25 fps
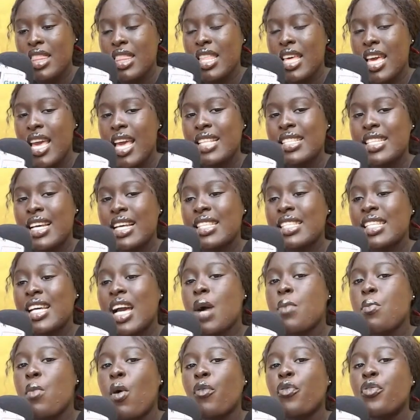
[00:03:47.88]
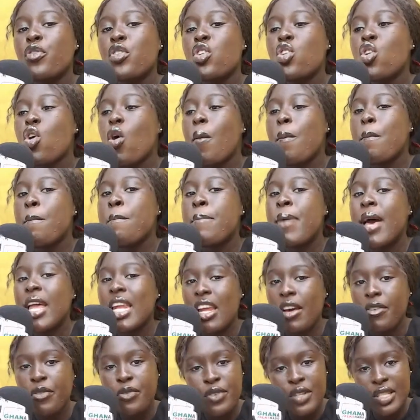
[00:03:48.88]
it has come of no
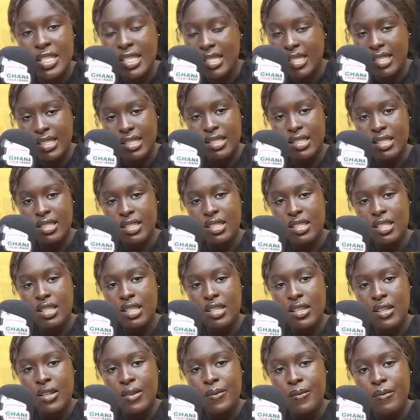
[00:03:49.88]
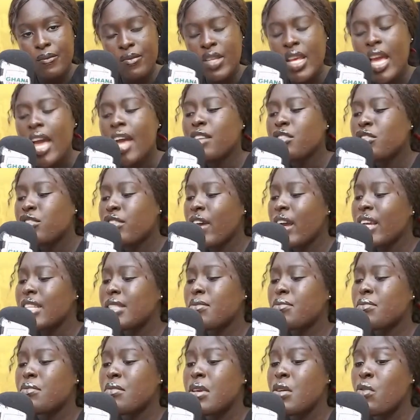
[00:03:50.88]
benefit. And trust
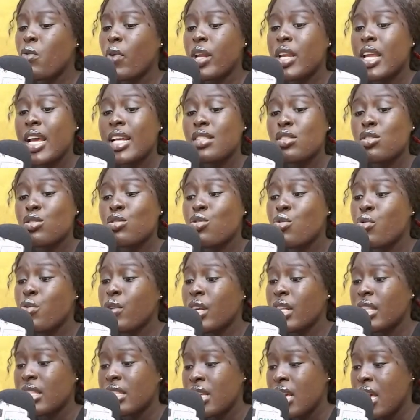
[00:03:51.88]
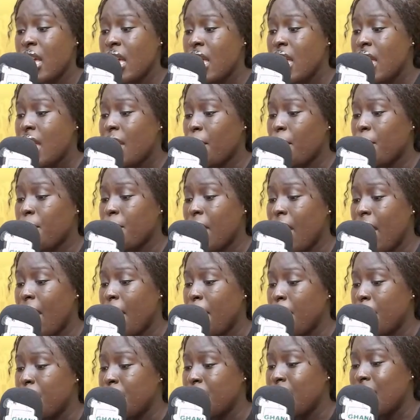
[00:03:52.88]
me, when it has to do with
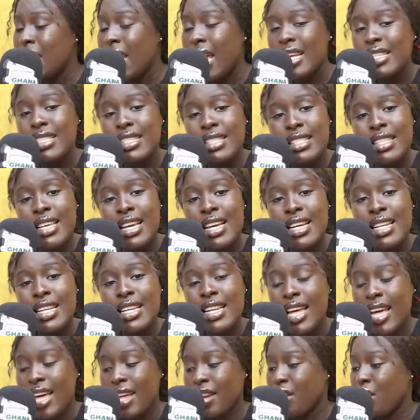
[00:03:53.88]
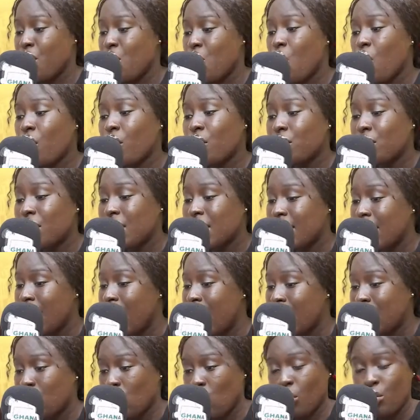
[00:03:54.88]
nursing and
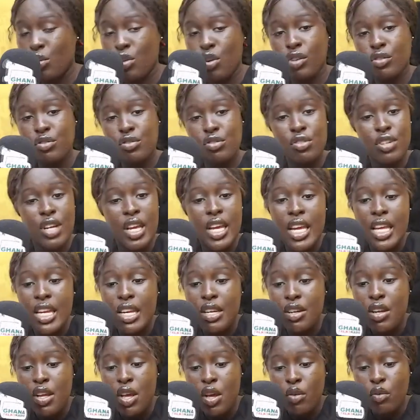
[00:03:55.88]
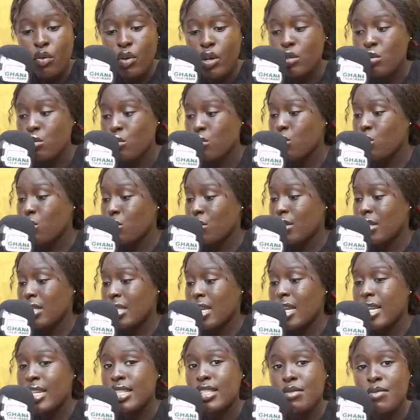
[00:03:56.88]
doctors or doctrine, going to school to
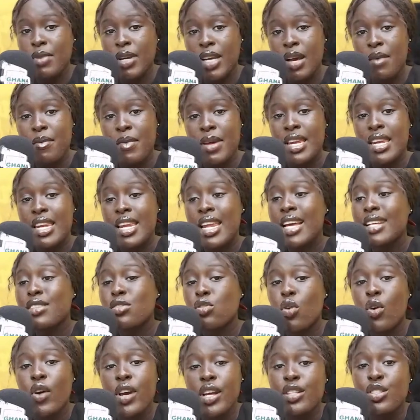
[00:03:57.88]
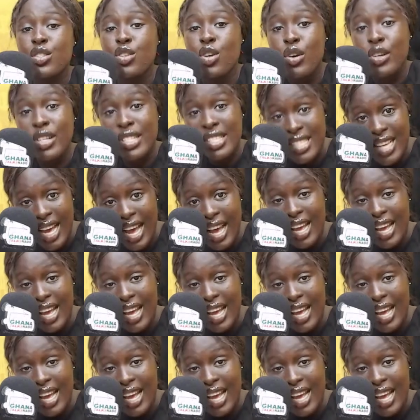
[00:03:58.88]
study to become a nurse or a doctor,